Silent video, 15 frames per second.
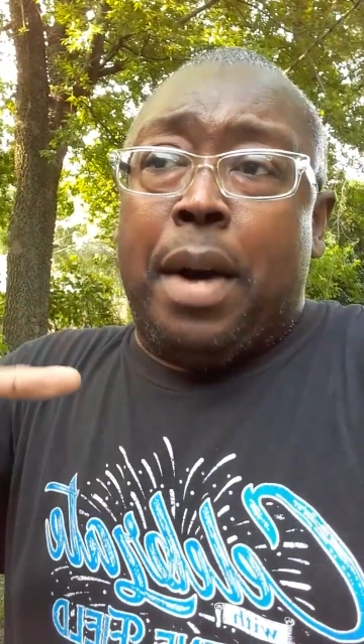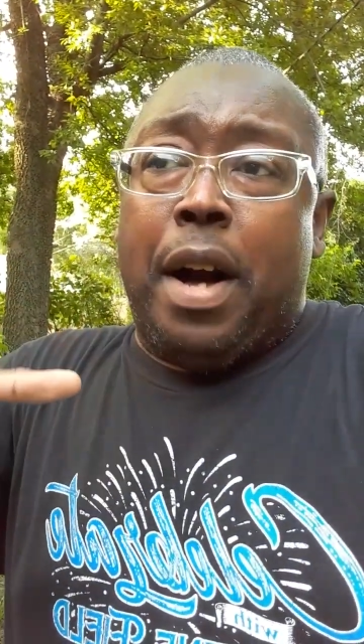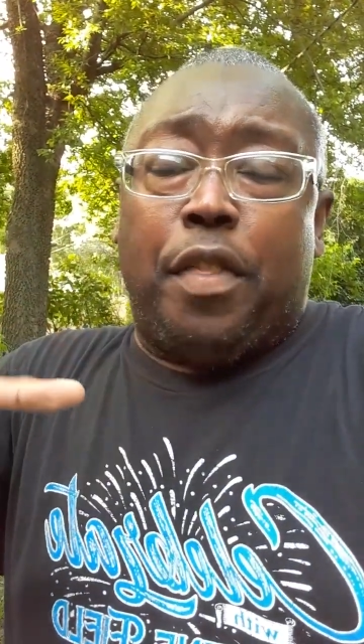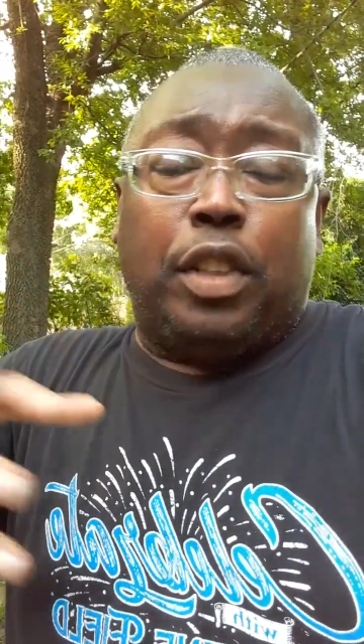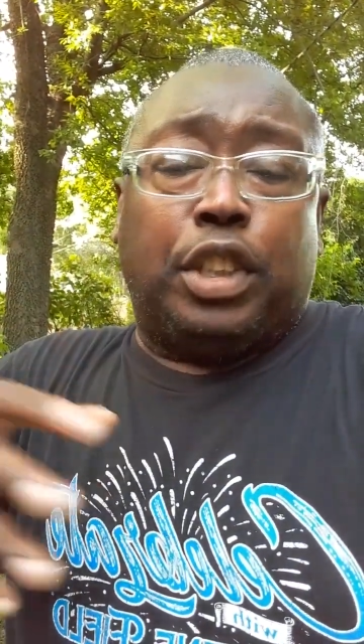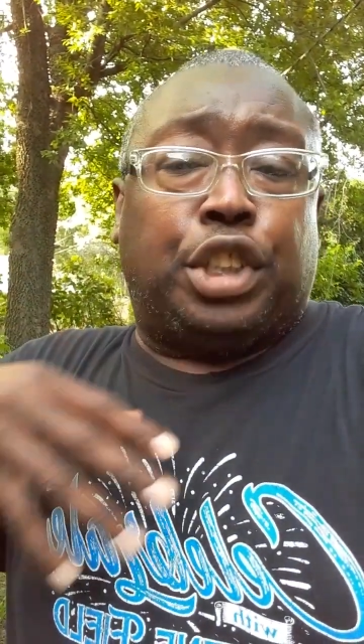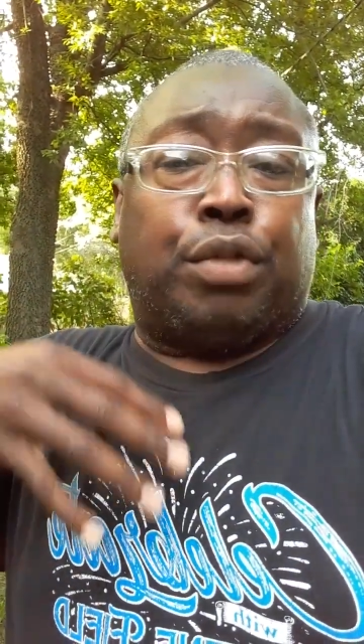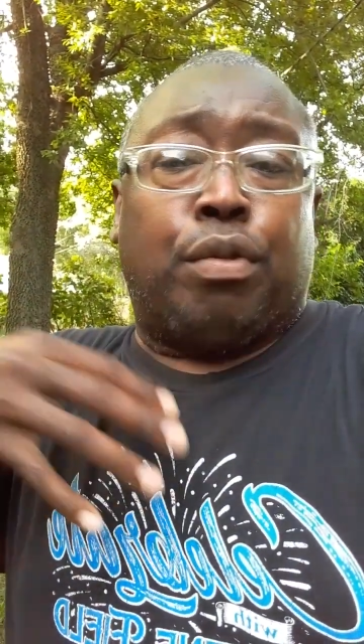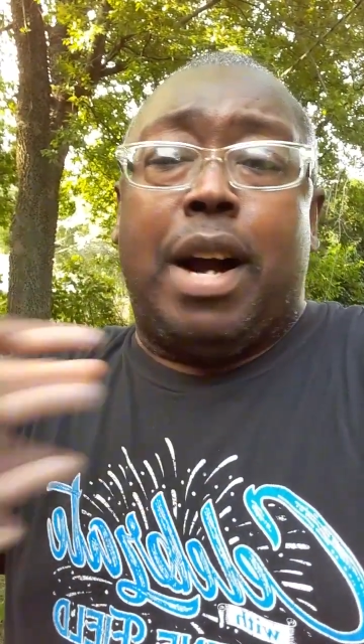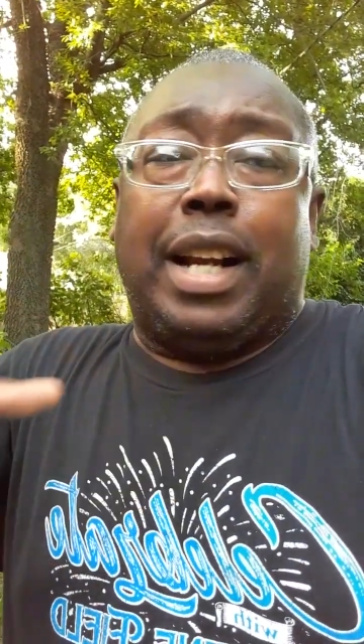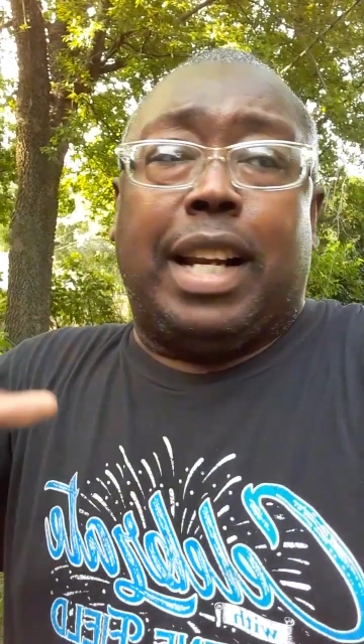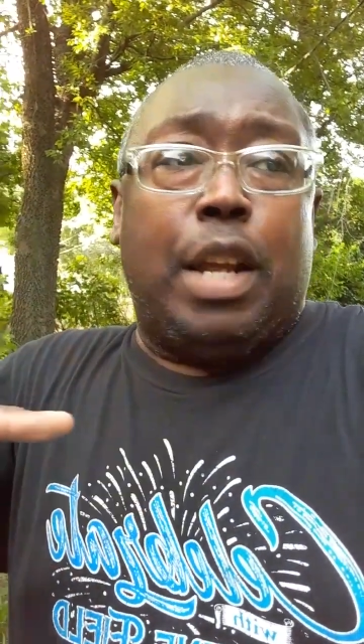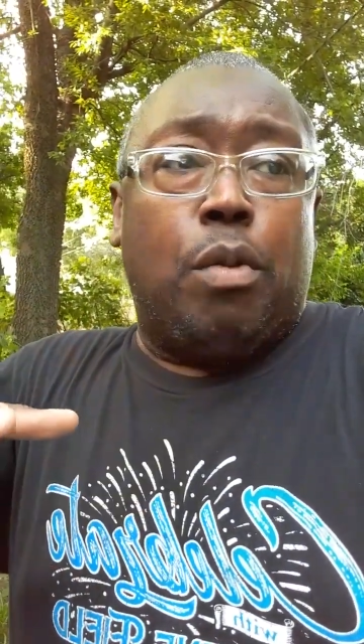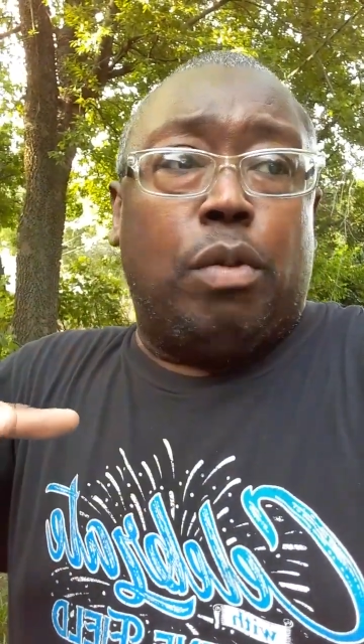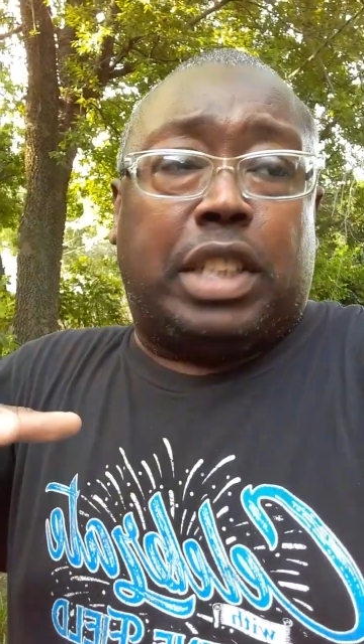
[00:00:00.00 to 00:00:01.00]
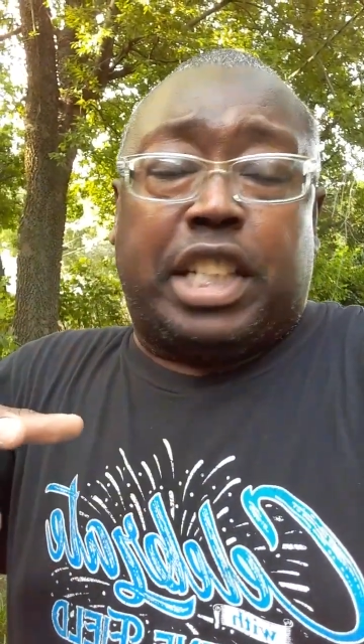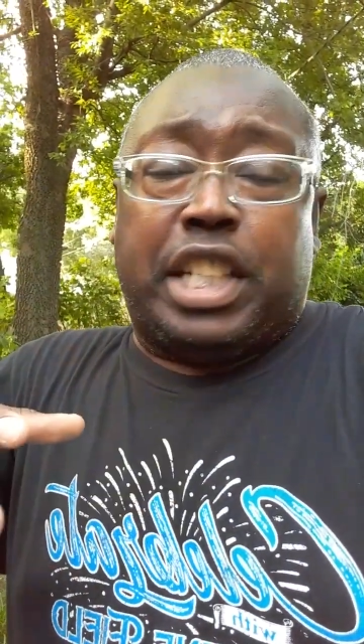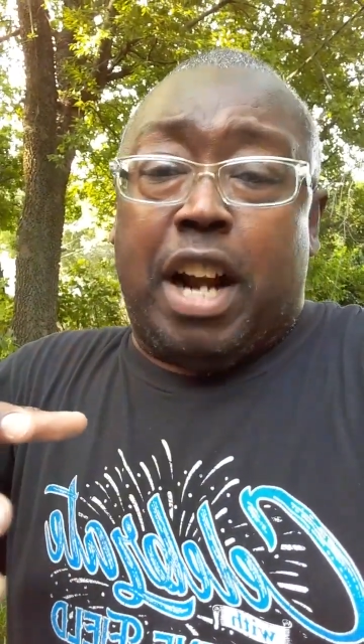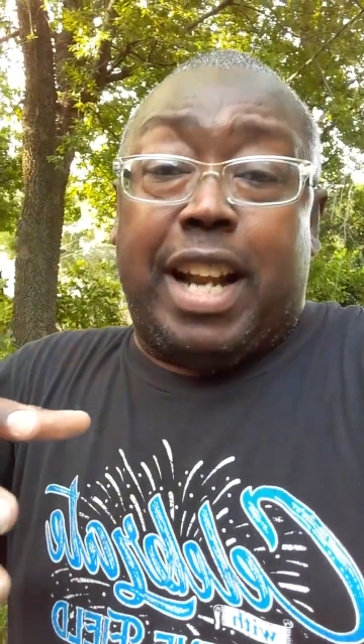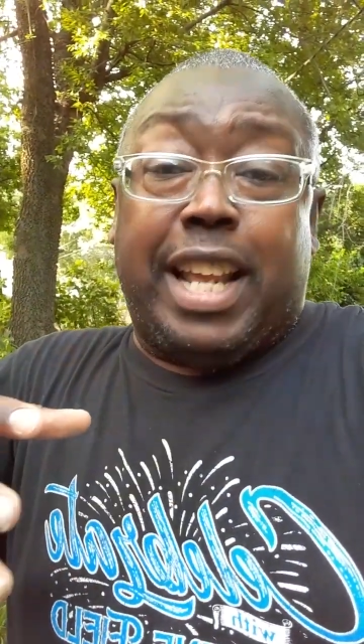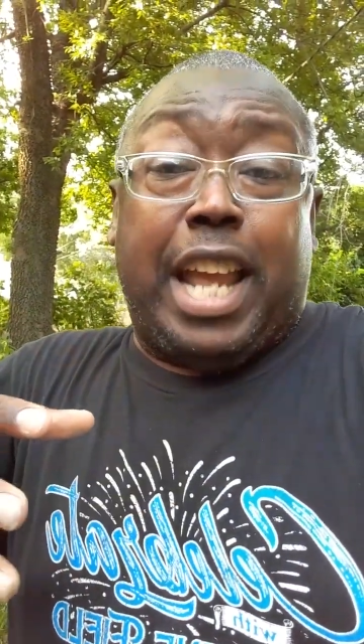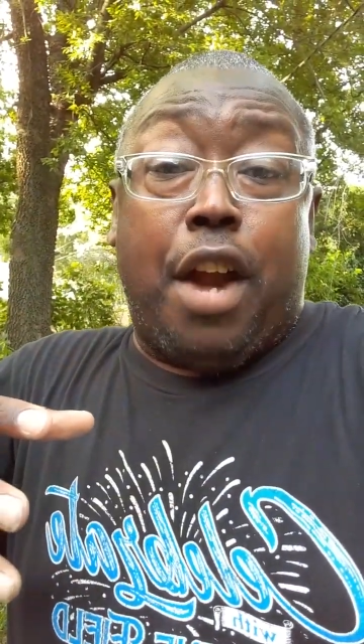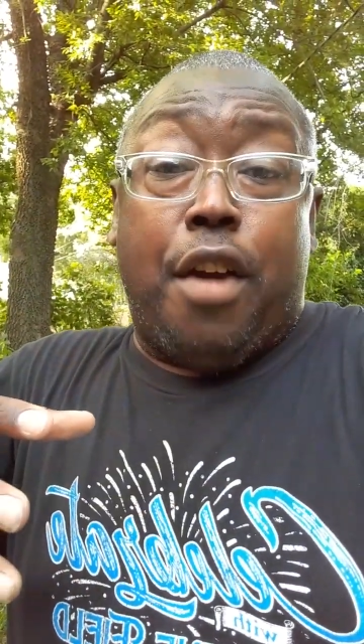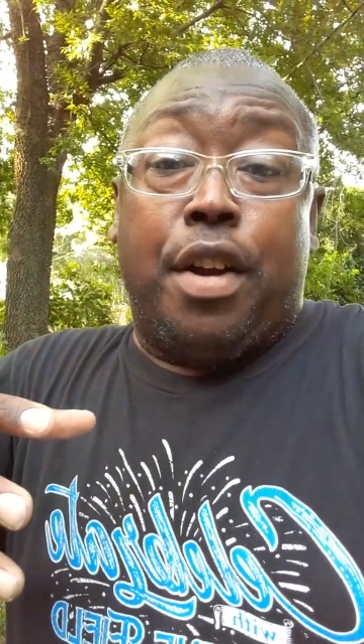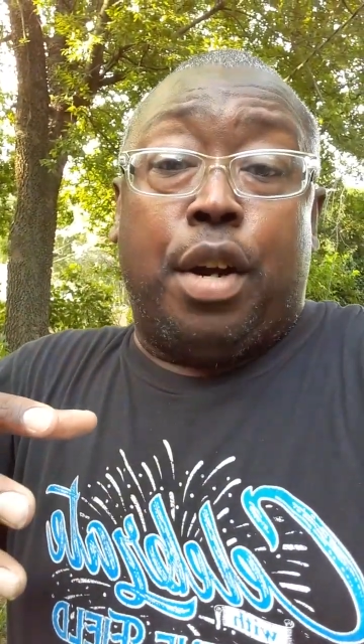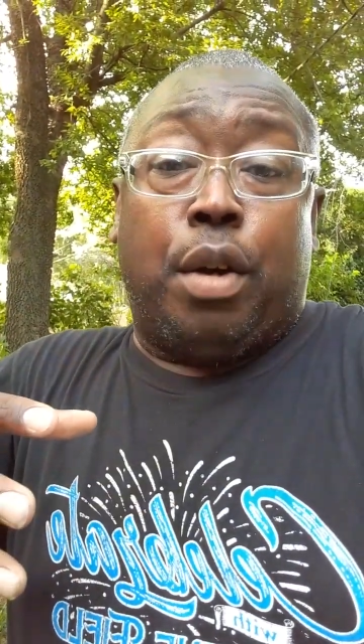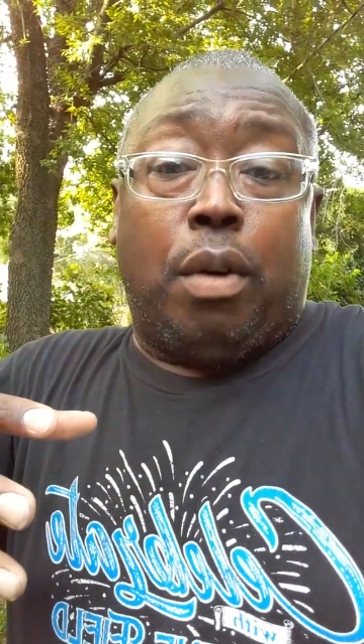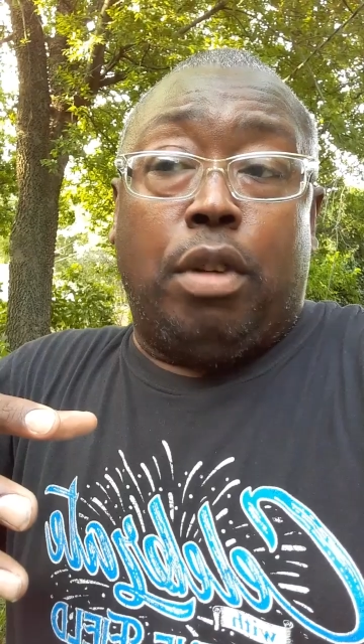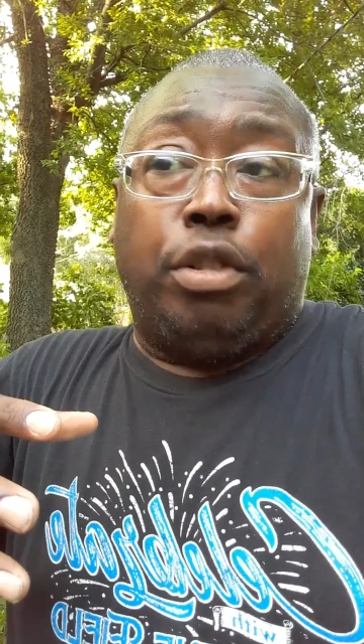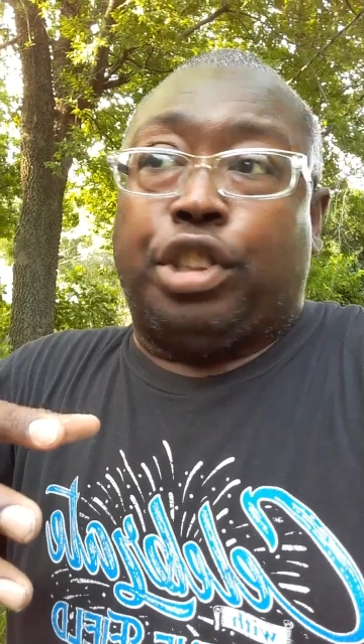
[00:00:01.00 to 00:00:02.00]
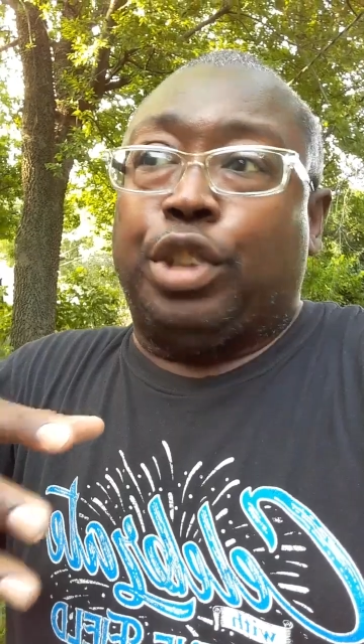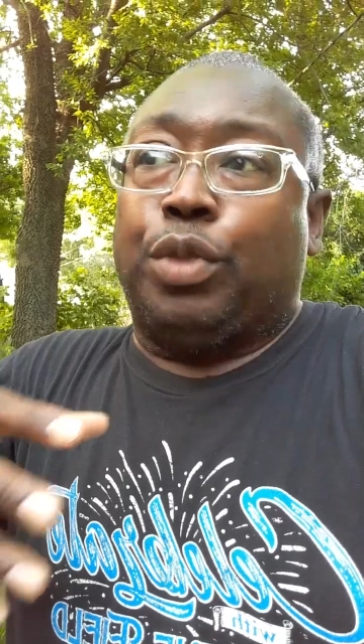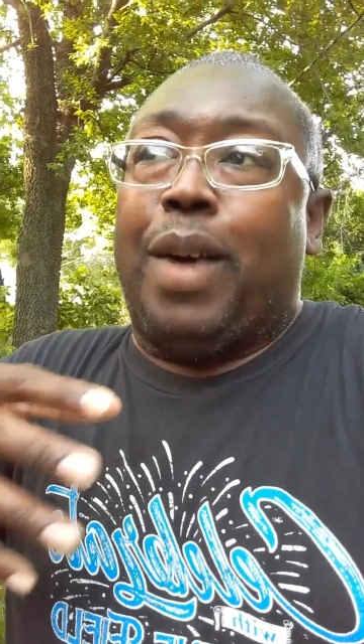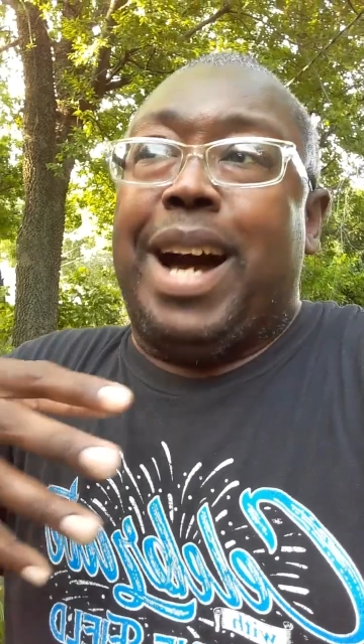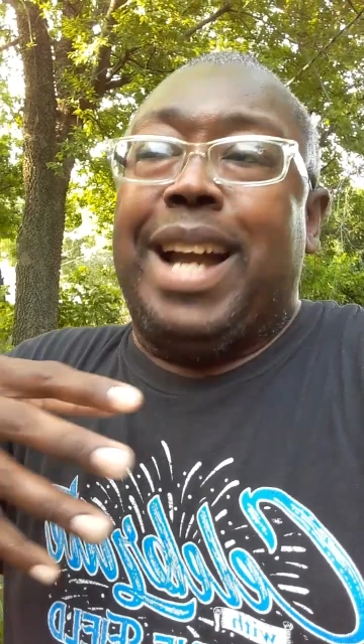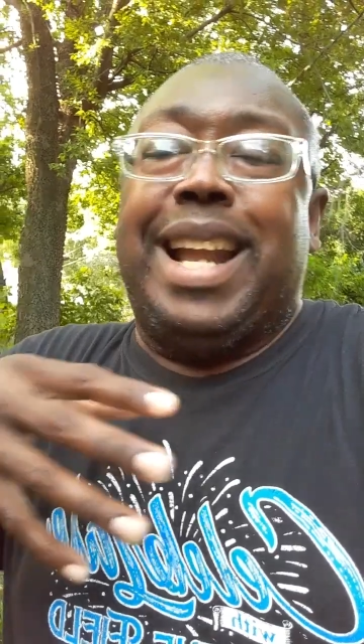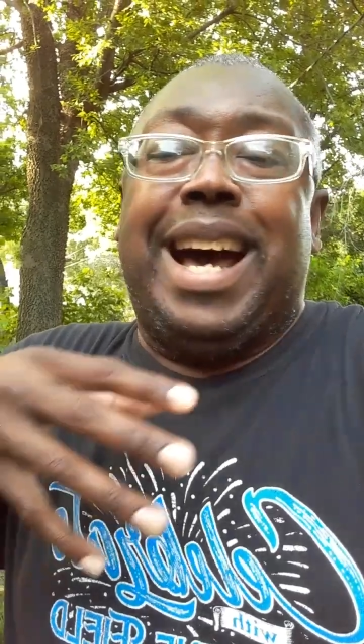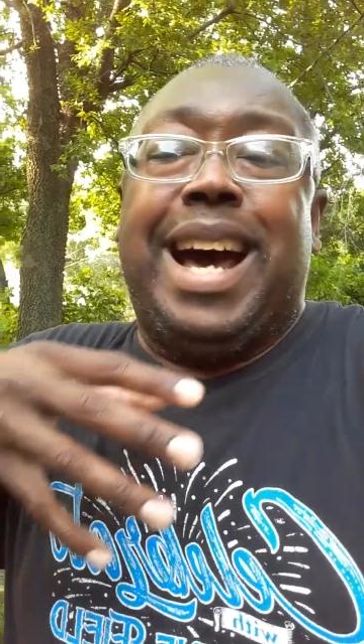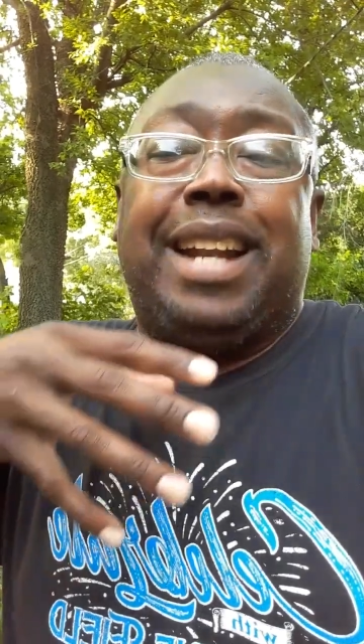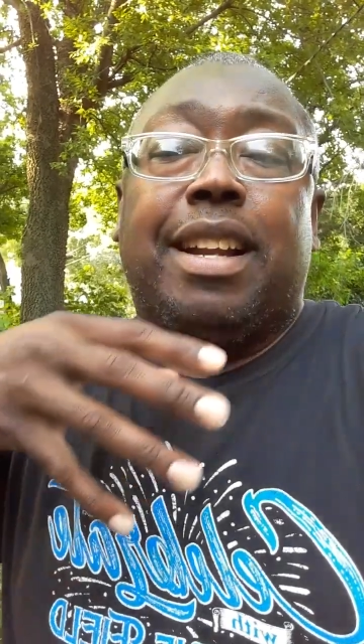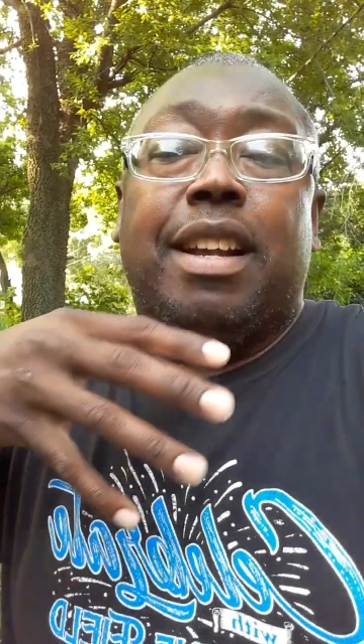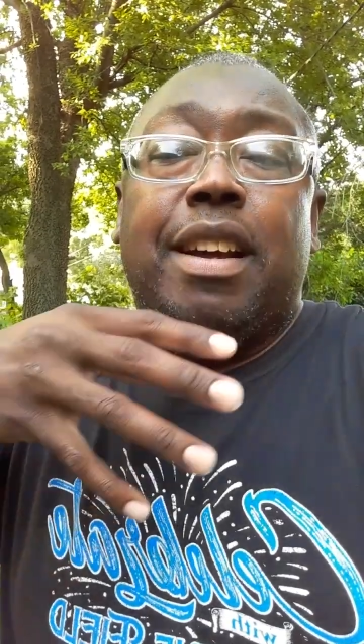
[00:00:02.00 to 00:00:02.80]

mother struggling with trying to carry her groceries, why not